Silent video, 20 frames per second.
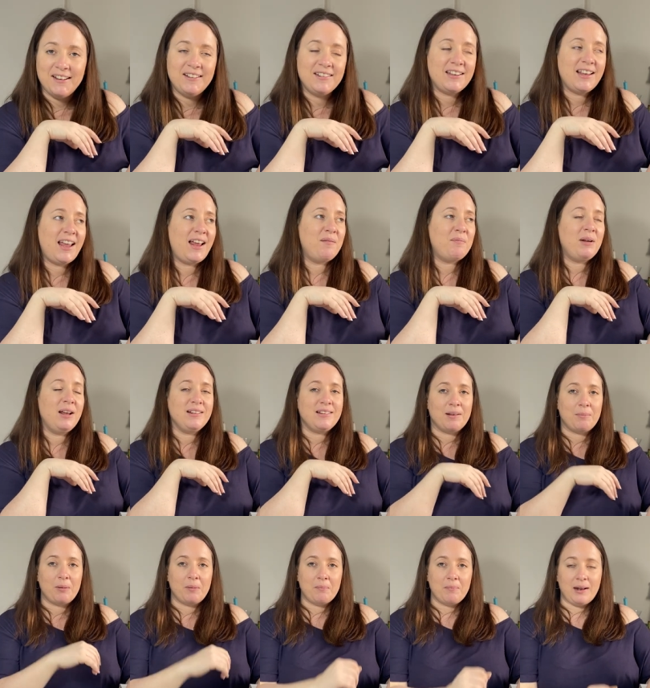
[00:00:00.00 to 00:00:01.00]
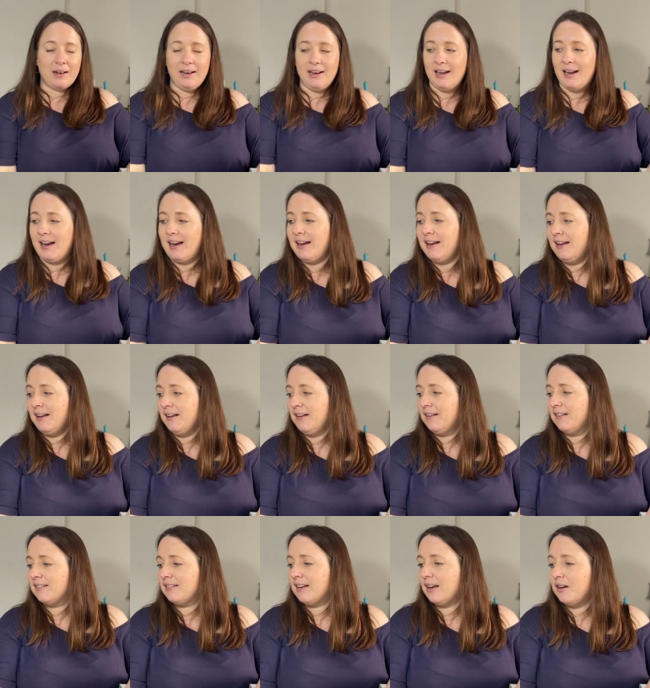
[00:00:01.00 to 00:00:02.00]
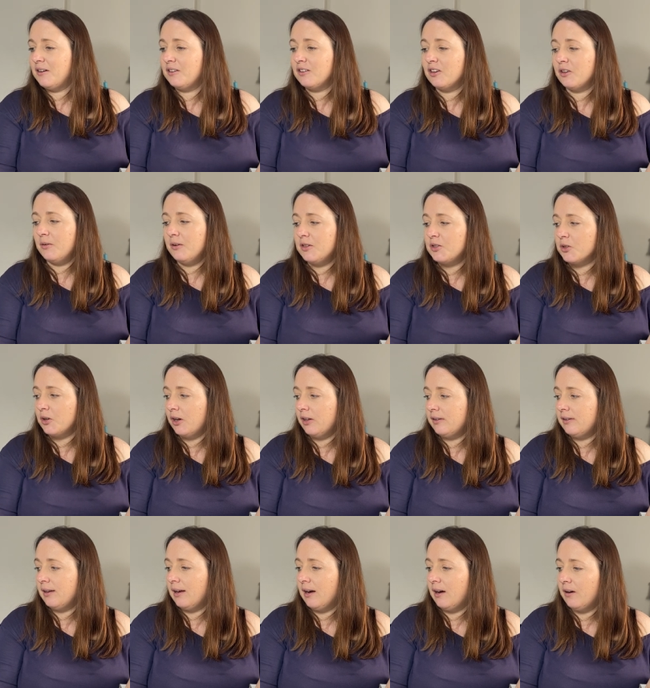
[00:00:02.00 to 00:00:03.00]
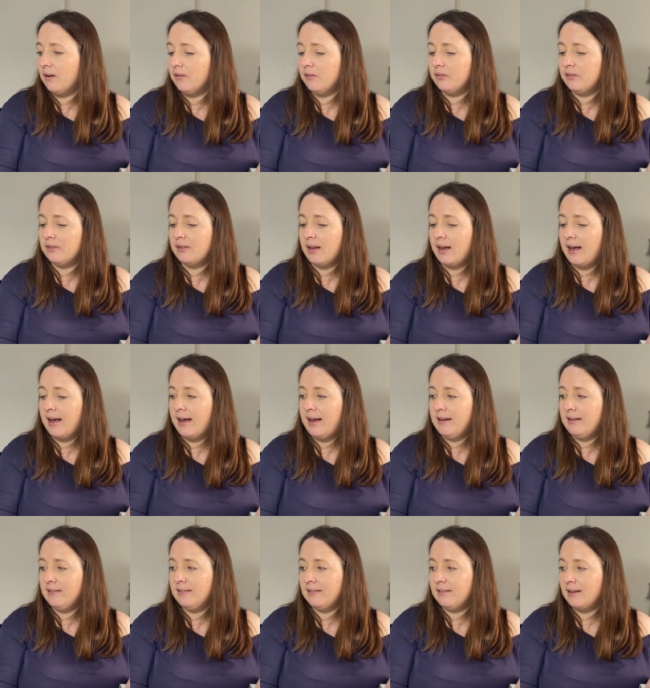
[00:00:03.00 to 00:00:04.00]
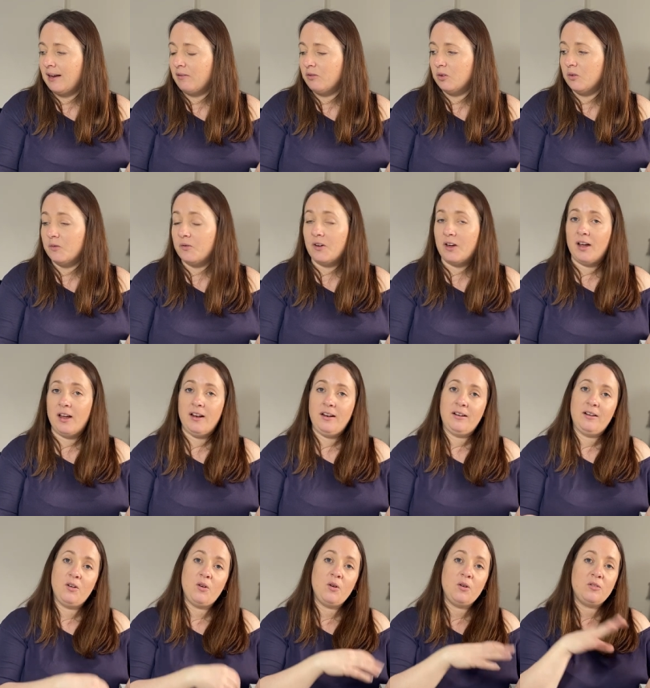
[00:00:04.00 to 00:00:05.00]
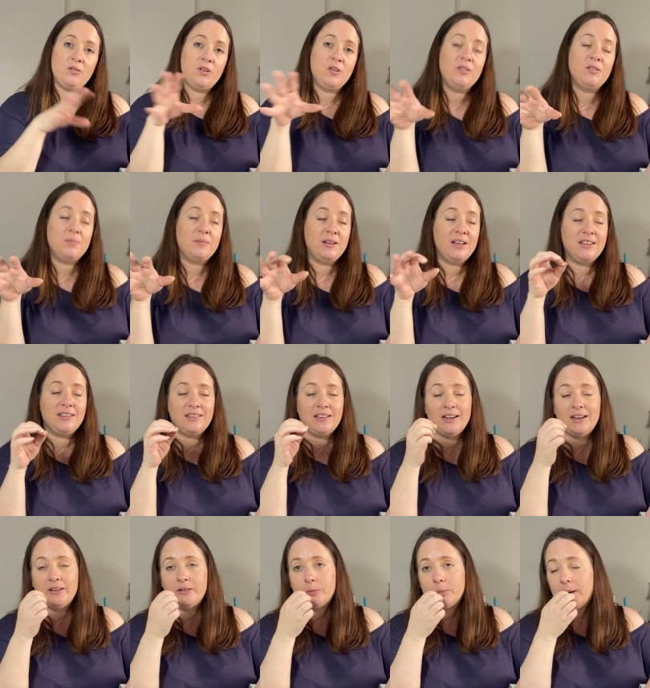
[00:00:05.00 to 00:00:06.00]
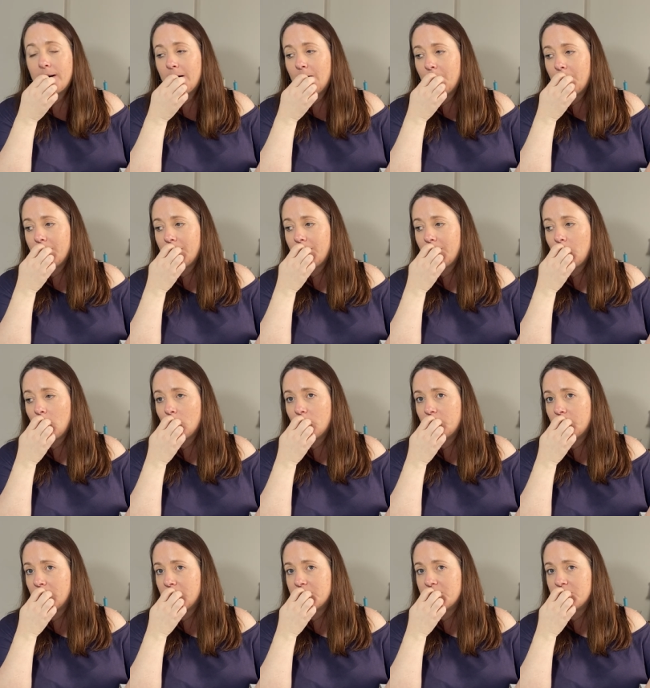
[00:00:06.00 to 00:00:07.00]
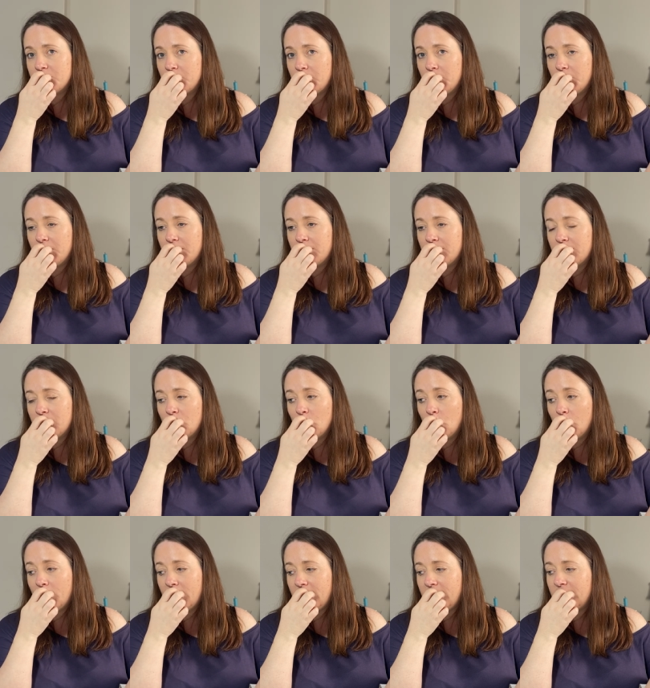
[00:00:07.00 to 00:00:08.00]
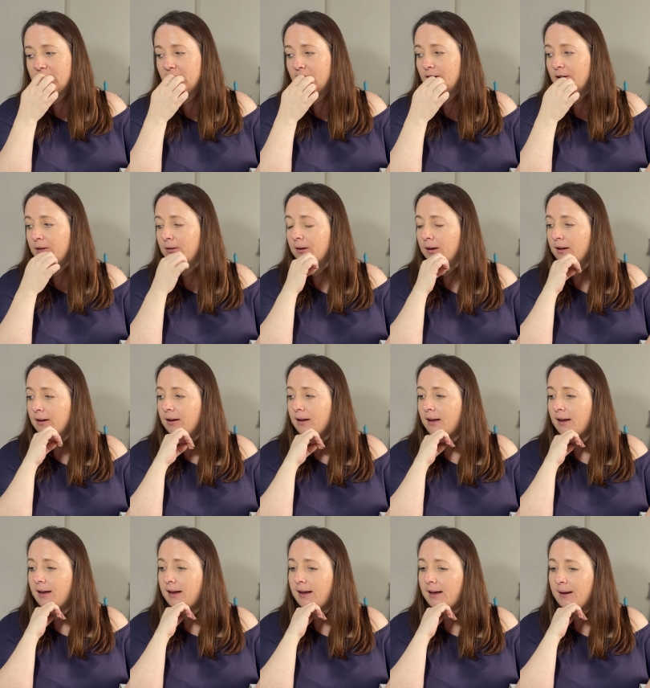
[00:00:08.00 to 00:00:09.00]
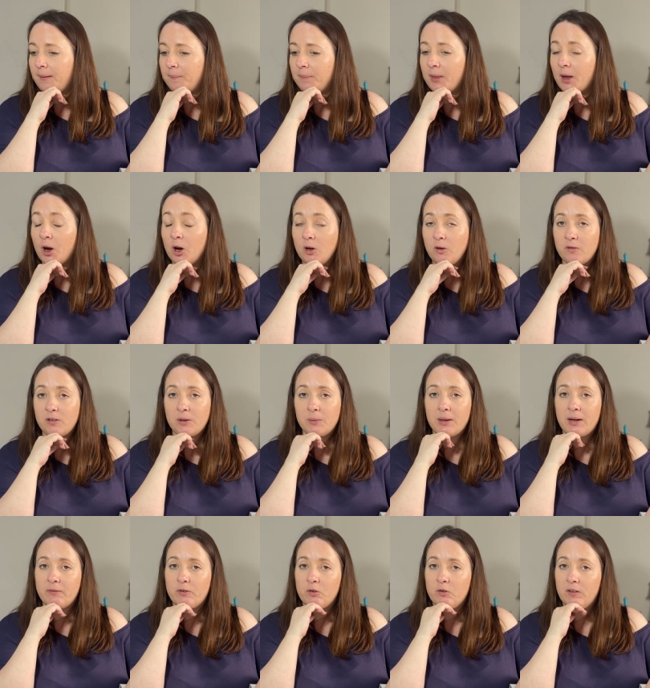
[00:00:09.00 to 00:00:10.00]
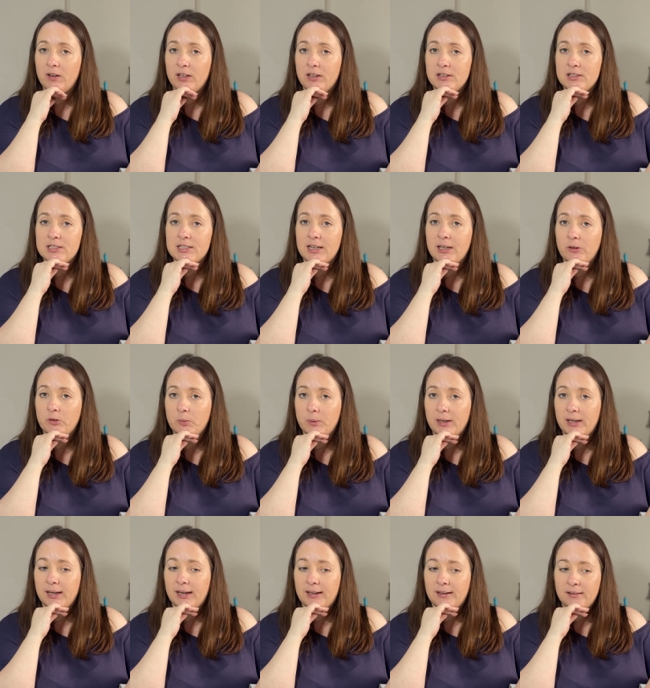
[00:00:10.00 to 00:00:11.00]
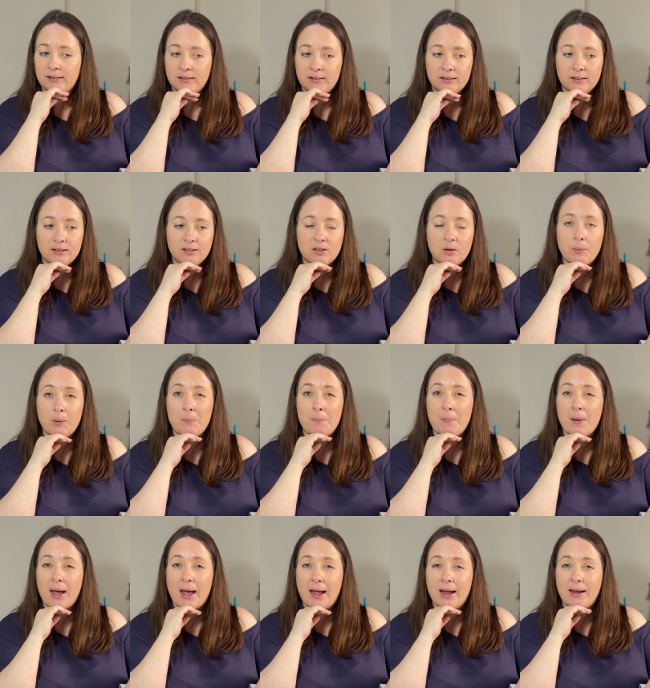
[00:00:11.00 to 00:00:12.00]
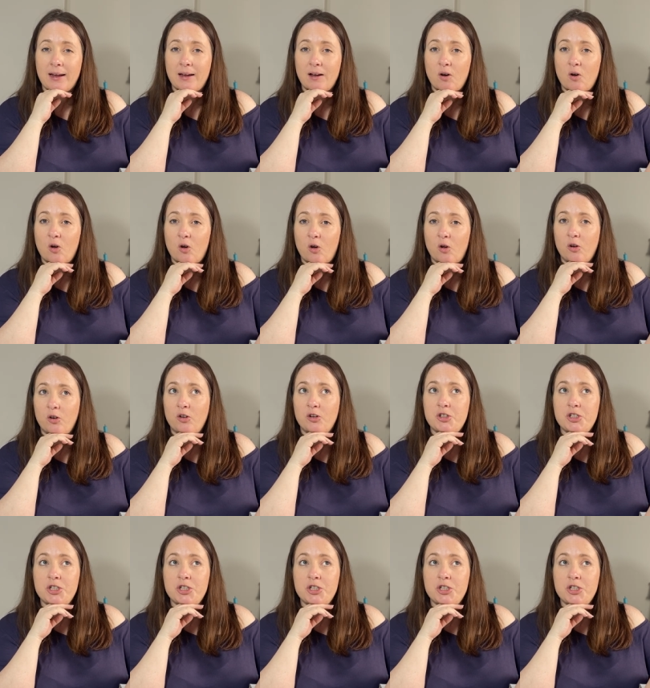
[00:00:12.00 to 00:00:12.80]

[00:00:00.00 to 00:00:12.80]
it's getting picked up on Monday so just going to enjoy ourselves and have some fun do some listing as well but not as much as we would normally do um, and hopefully we'll have a really good sales weekend because I'll be back on